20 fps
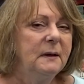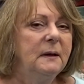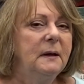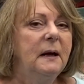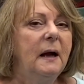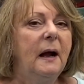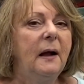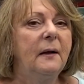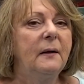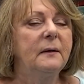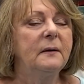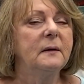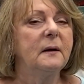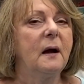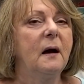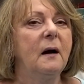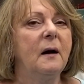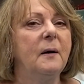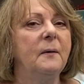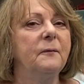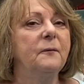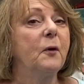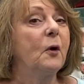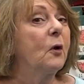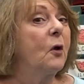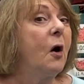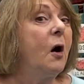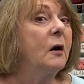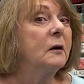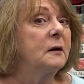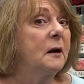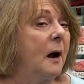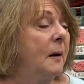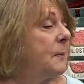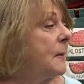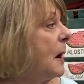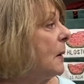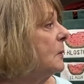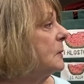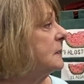And for a long time,
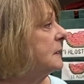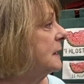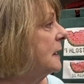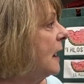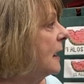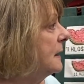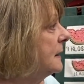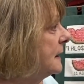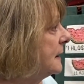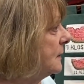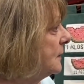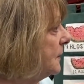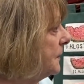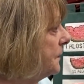that was the ideal.